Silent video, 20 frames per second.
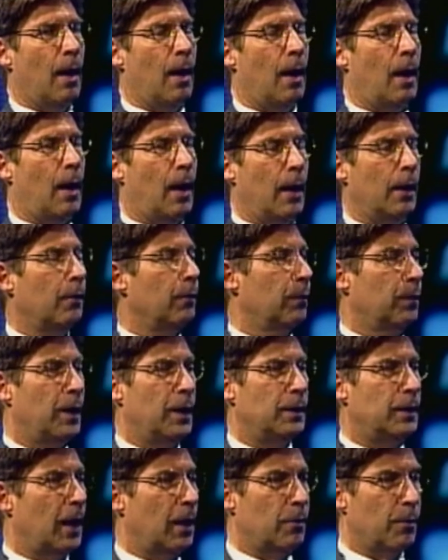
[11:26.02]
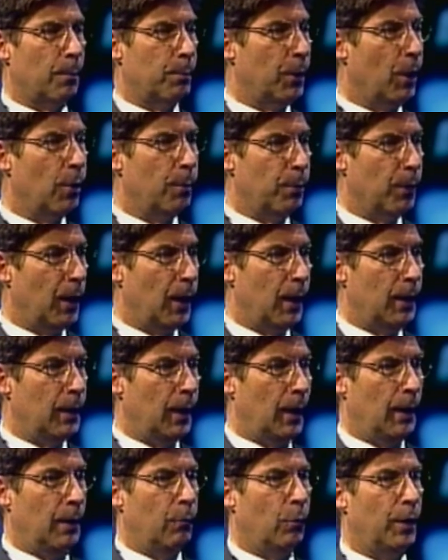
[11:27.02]
I don't think that's appropriate.
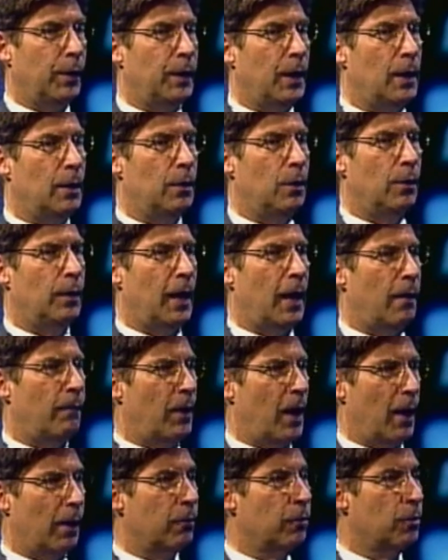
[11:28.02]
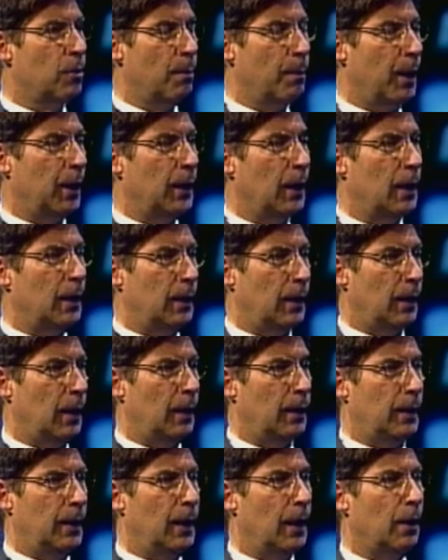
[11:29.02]
And what they do, they have extra money
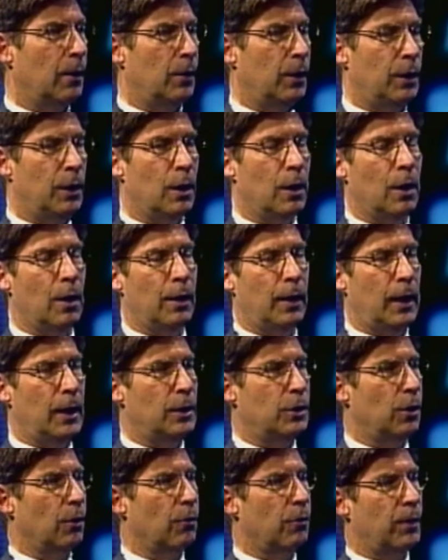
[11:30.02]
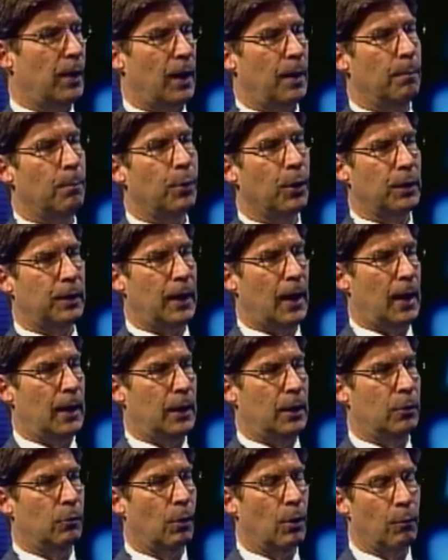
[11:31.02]
at the end of the year, and they just then put that
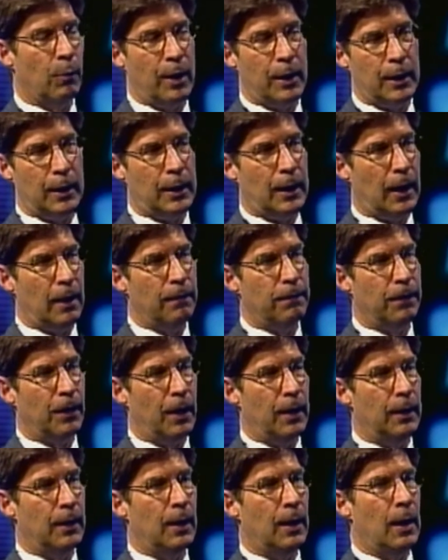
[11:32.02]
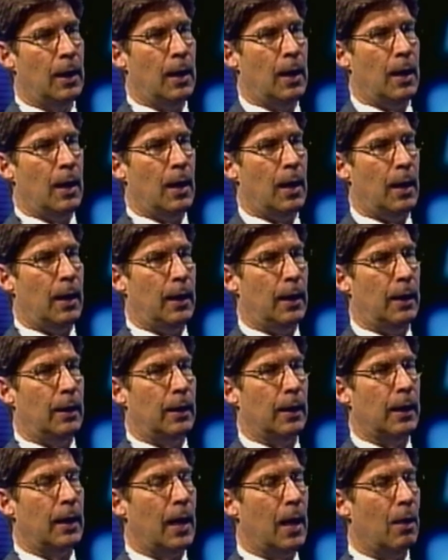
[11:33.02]
into a rainy day fund.
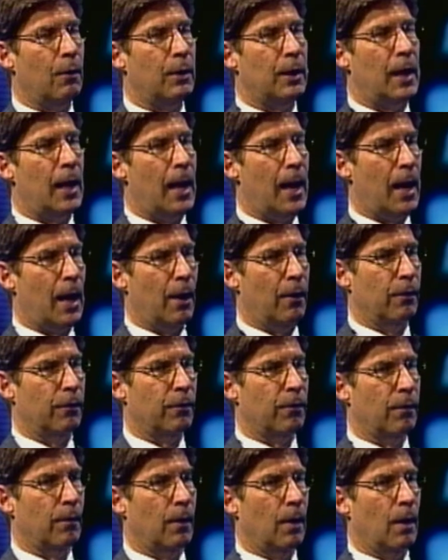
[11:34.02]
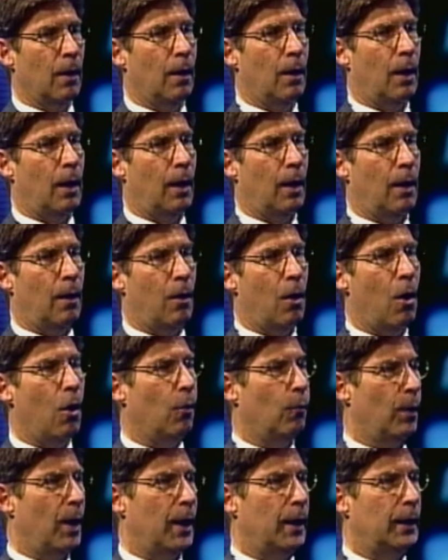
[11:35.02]
And the county has
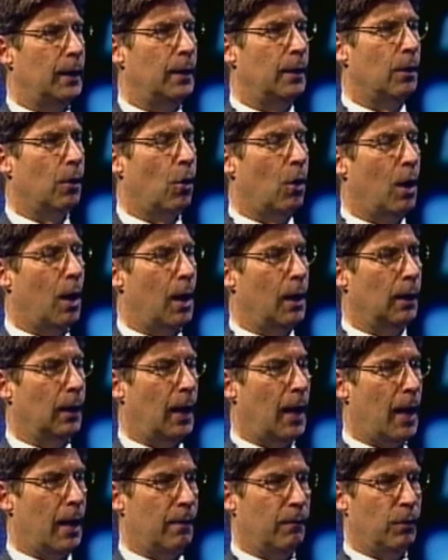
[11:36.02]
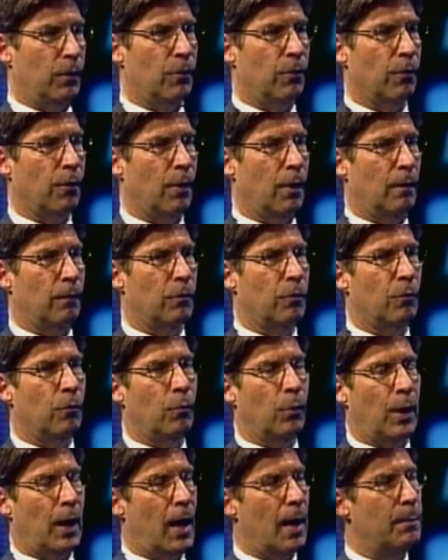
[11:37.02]
already a lot of reserves.
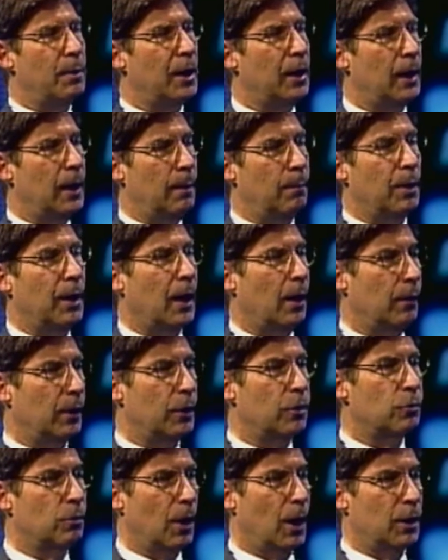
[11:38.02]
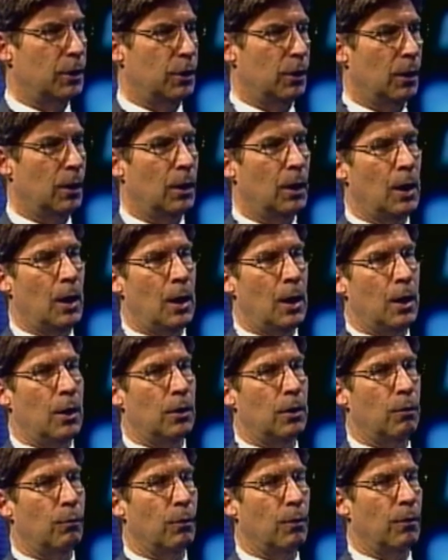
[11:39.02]
When I became county treasurer,
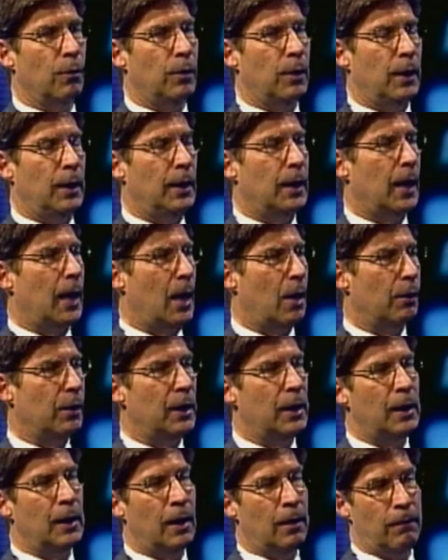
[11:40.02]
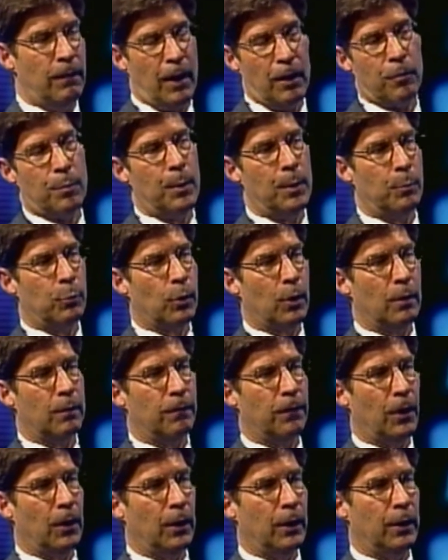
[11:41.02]
the county investment
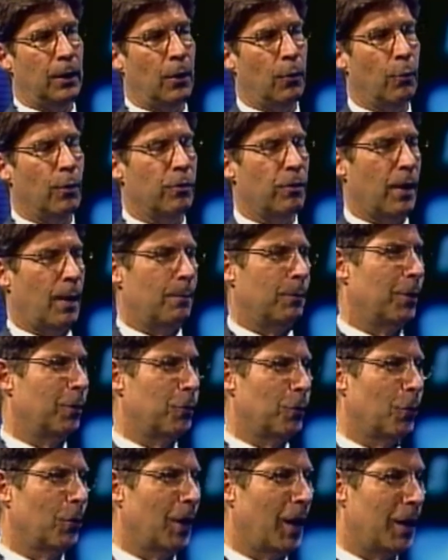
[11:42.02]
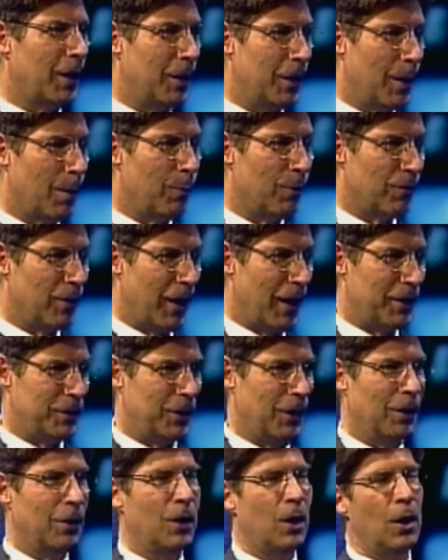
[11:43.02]
portfolio was, I'm going to throw a lot of numbers at
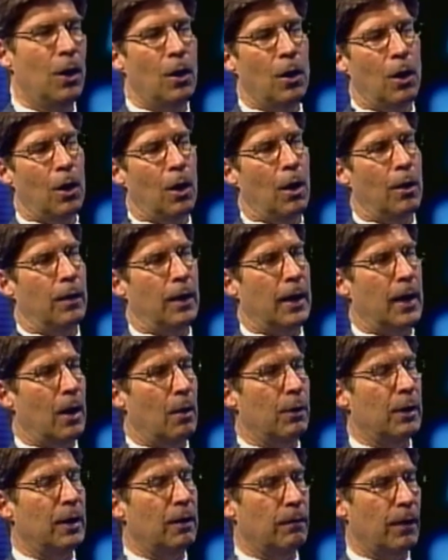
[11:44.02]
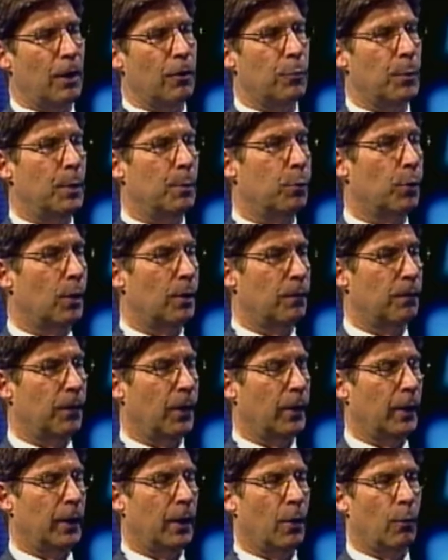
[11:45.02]
you, the county investment
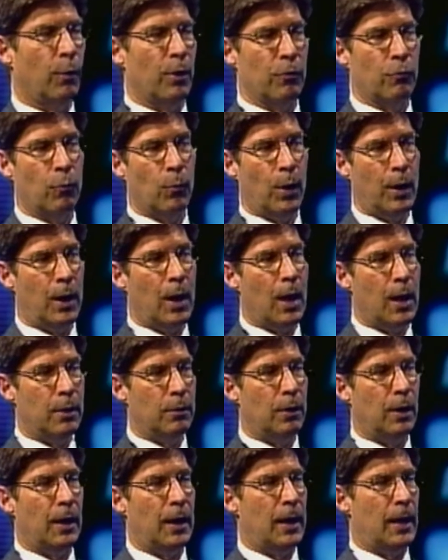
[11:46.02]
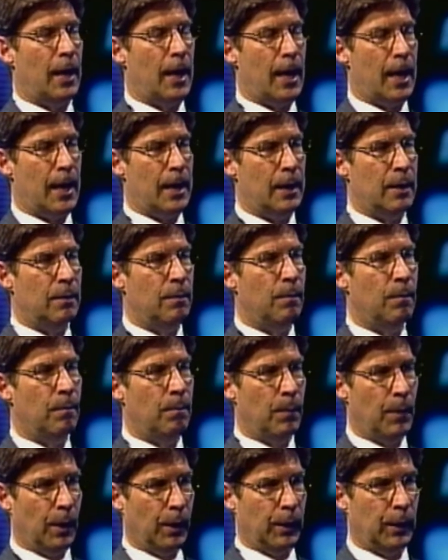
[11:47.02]
portfolio was $108
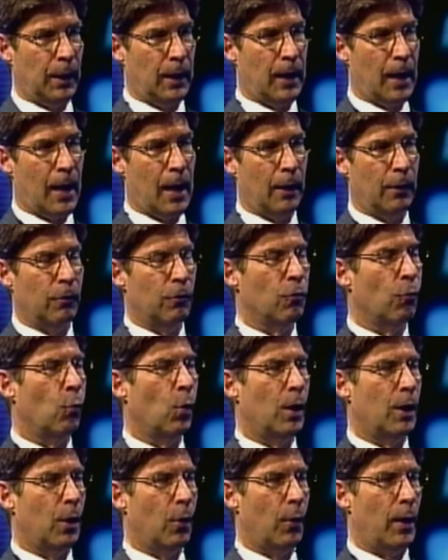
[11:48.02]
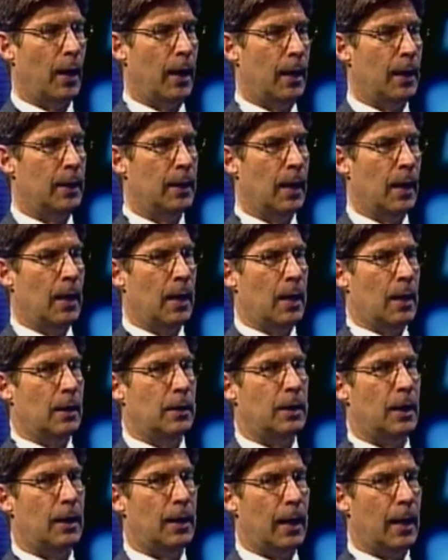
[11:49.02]
million, 108.
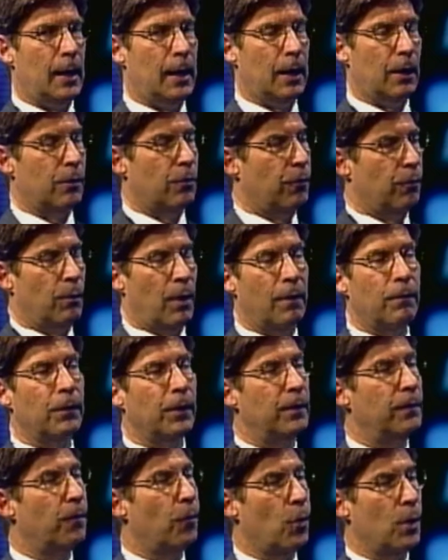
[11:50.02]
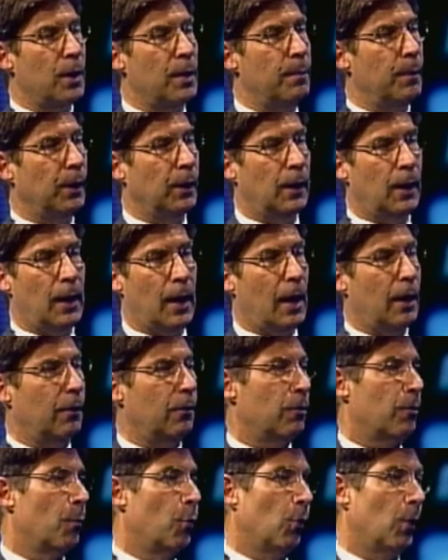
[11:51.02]
Today it's roughly $40
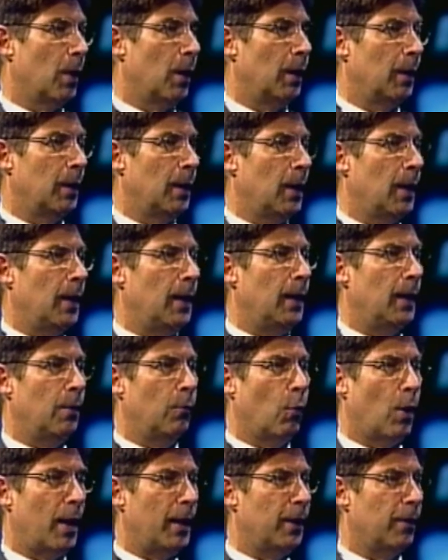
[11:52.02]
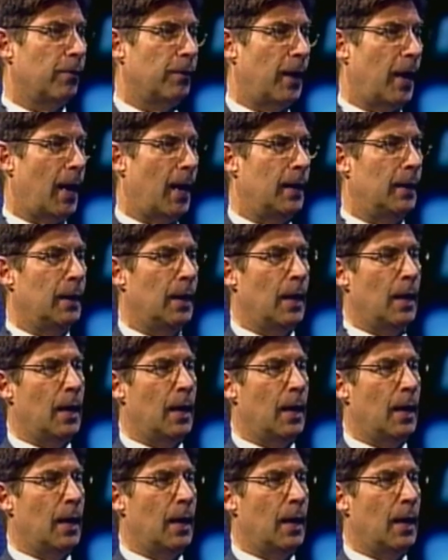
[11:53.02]
million more. And why is that?